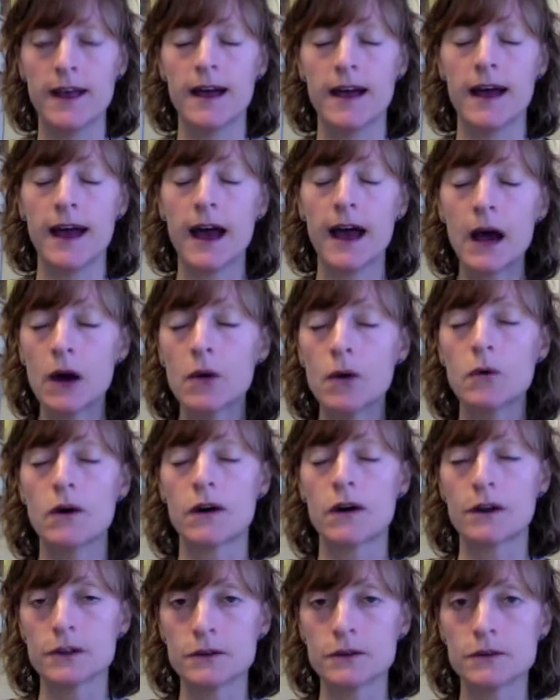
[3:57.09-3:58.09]
how
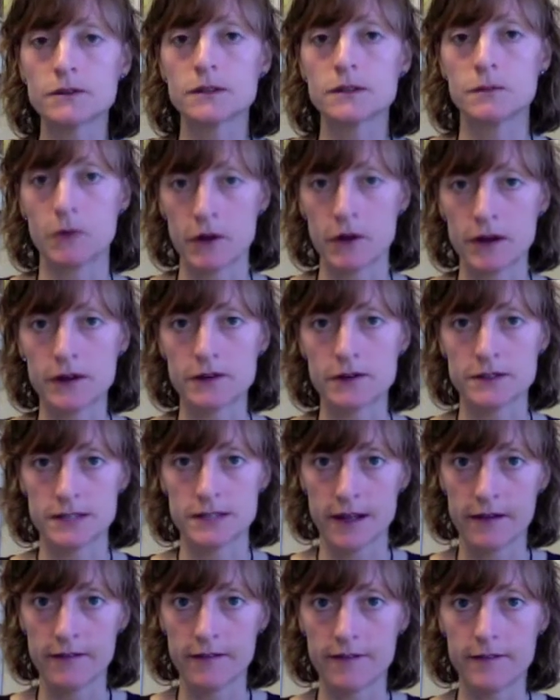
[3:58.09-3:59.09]
are you supporting
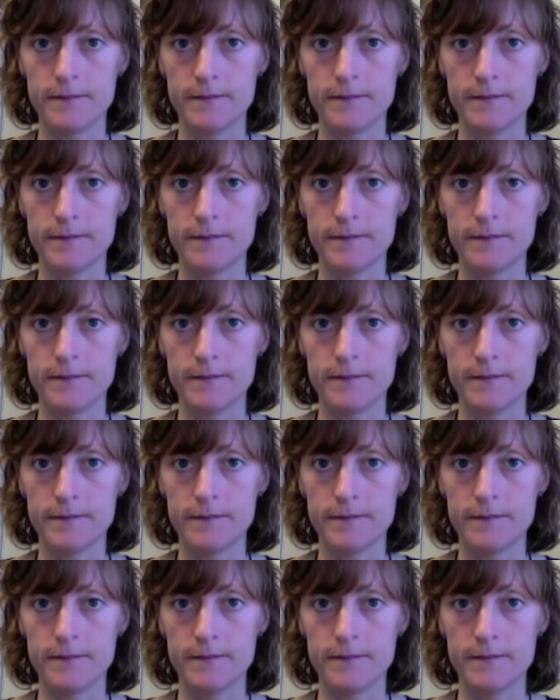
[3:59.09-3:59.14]
yourself?